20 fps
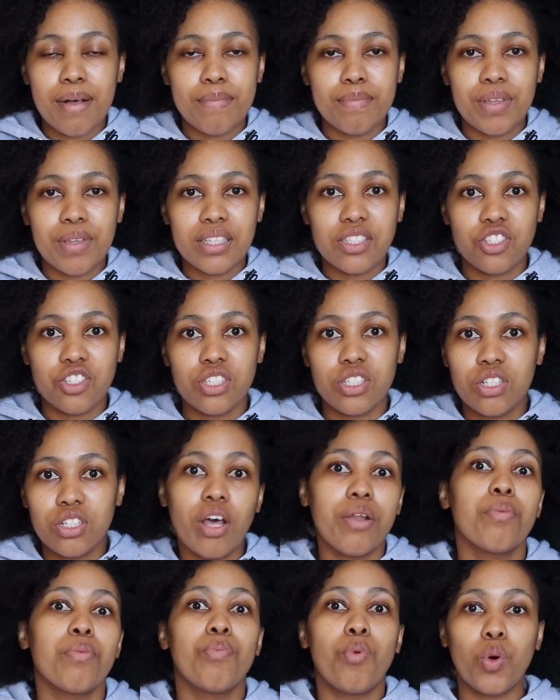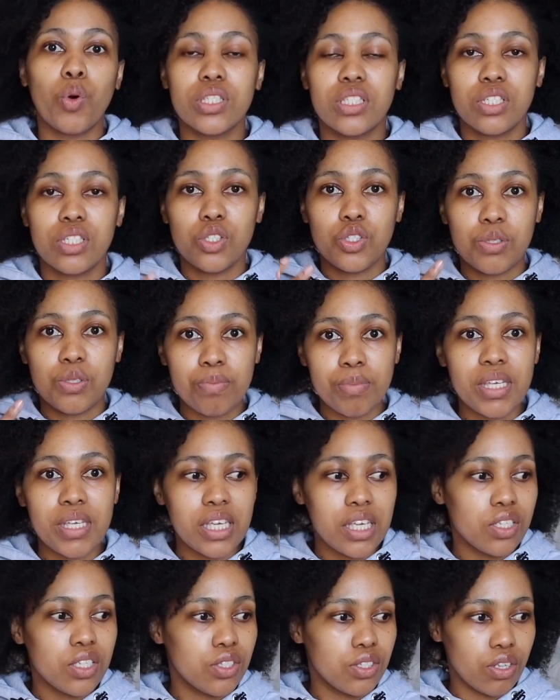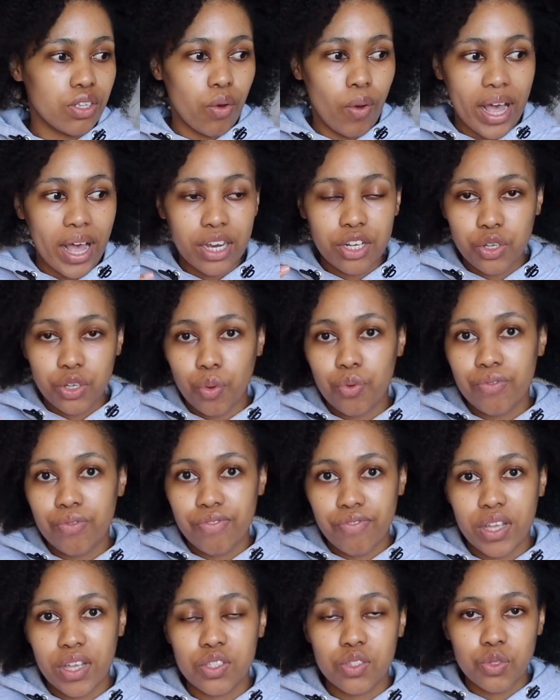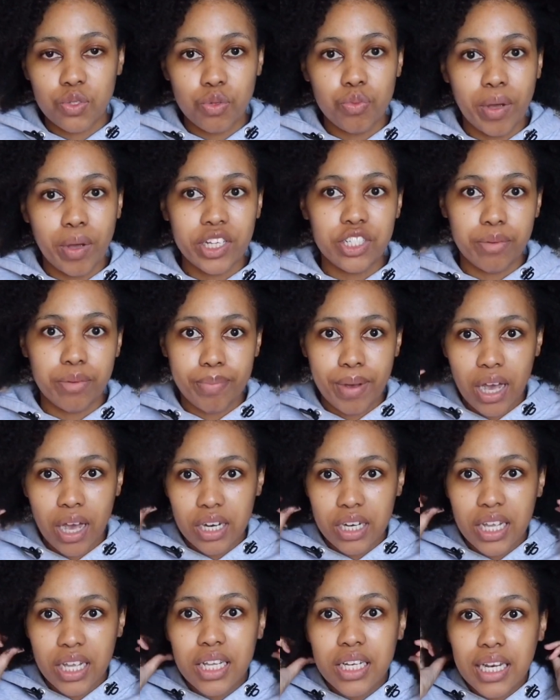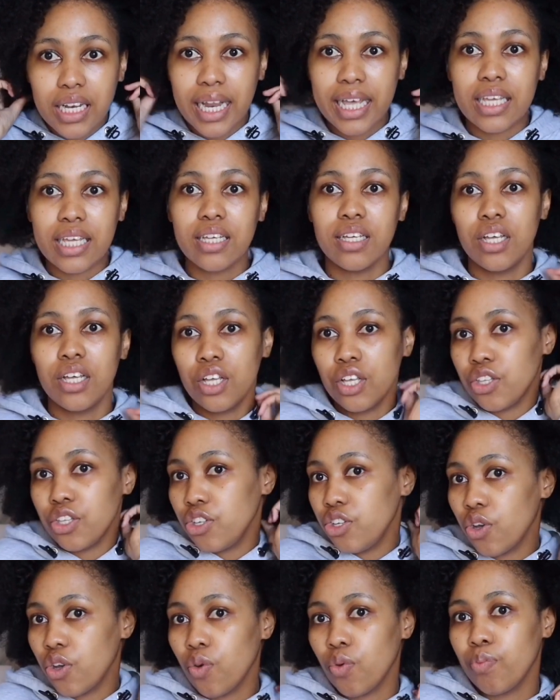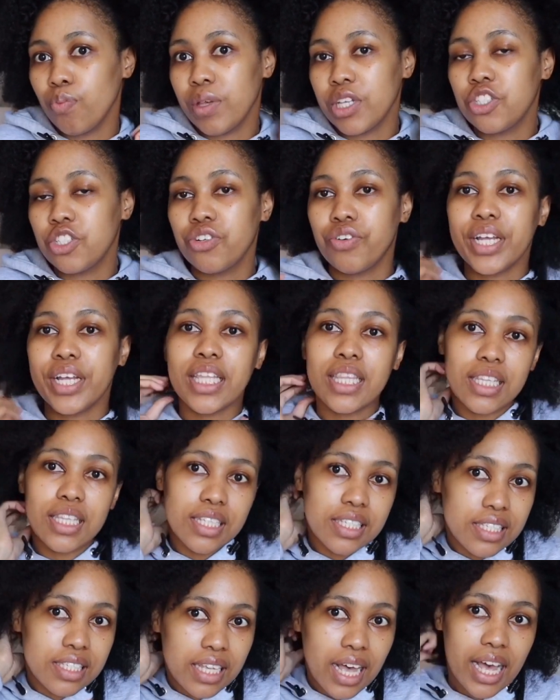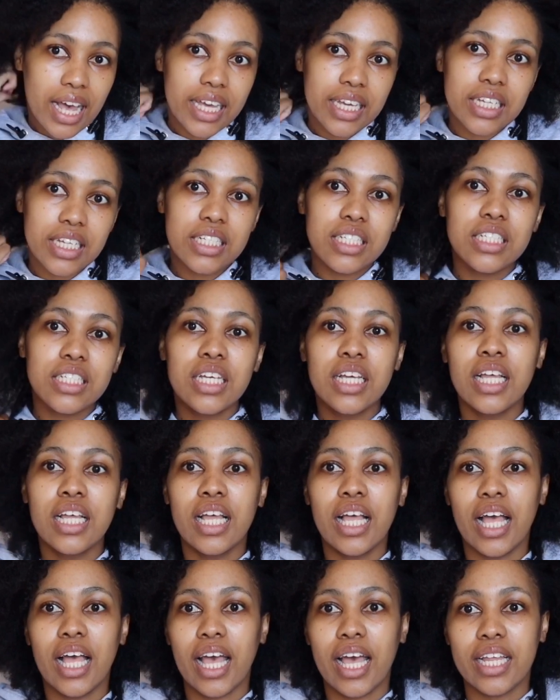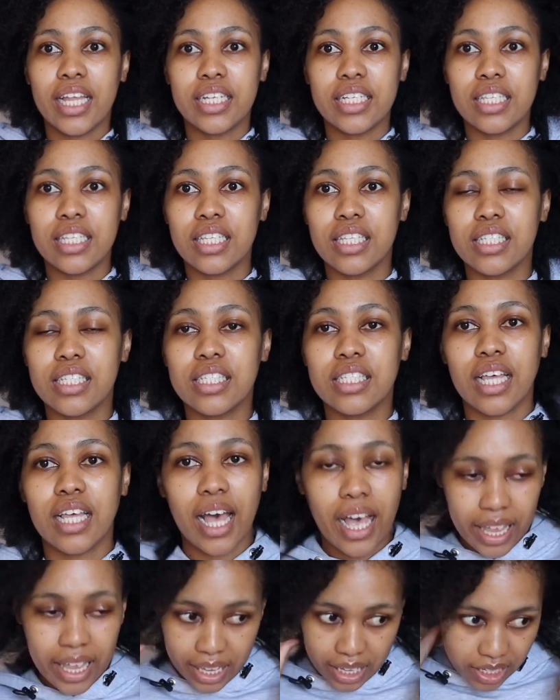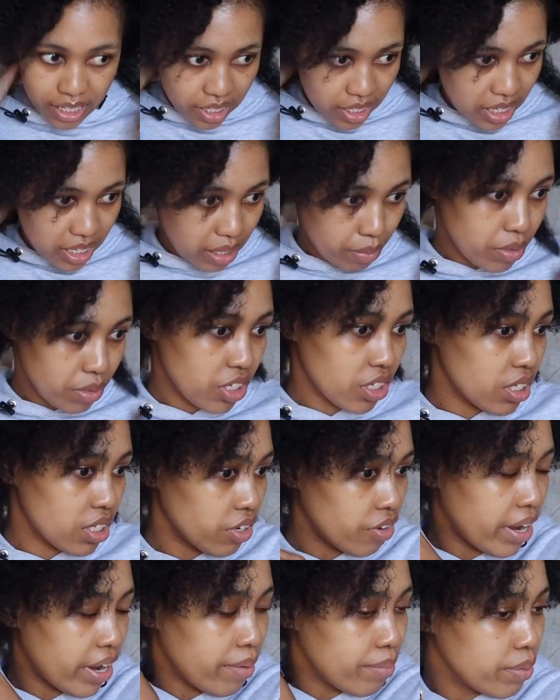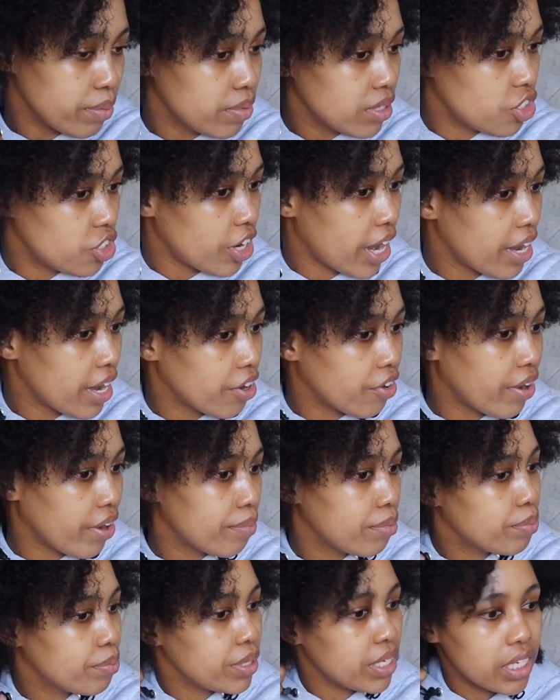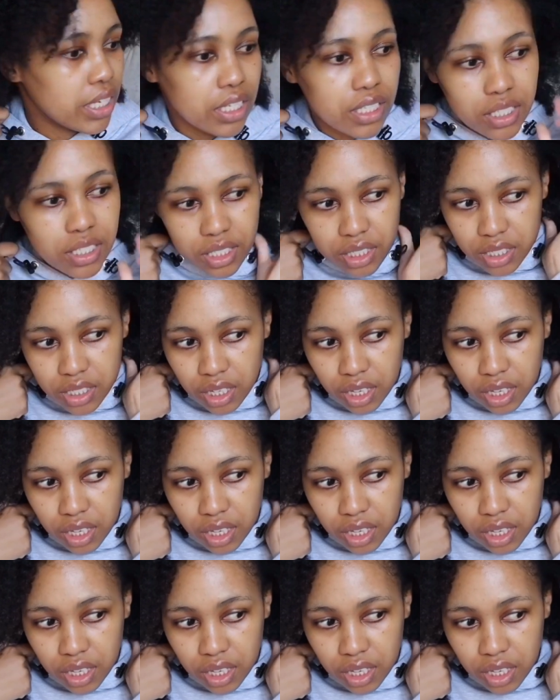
It's just not important to me, so I don't fuss too much about it, like, you know, measuring this side and this side. Let me just try and grab a piece